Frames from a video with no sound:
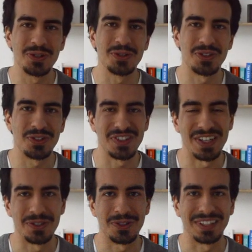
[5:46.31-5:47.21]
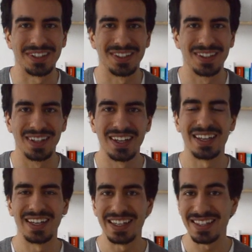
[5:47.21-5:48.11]
user-centric.
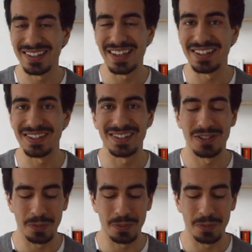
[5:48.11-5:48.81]
In the end, you're